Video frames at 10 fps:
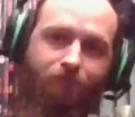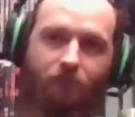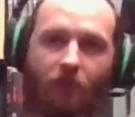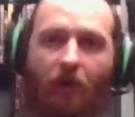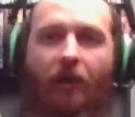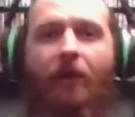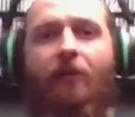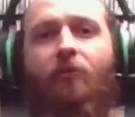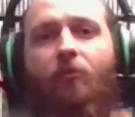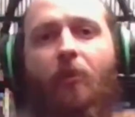I got a
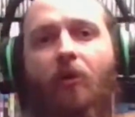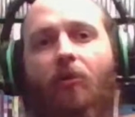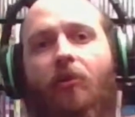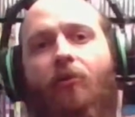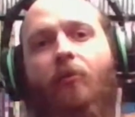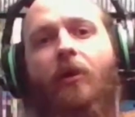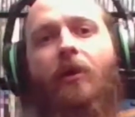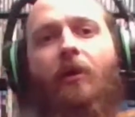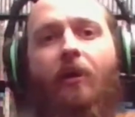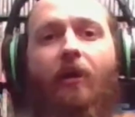new barrel on the way.
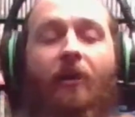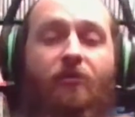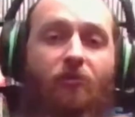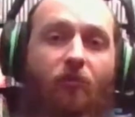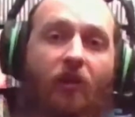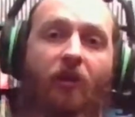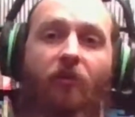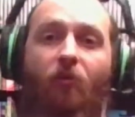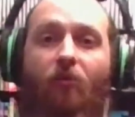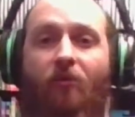I actually went ahead and
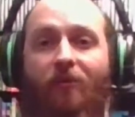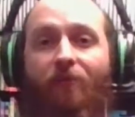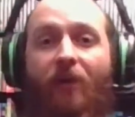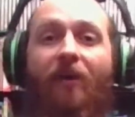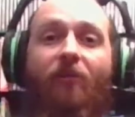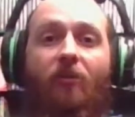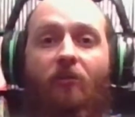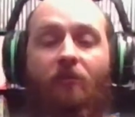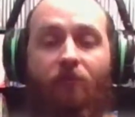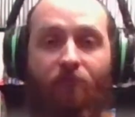ordered a
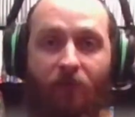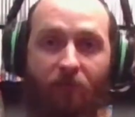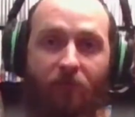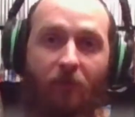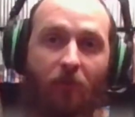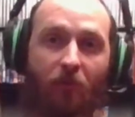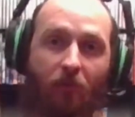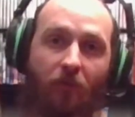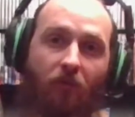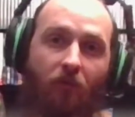550
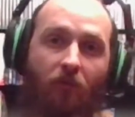millimeter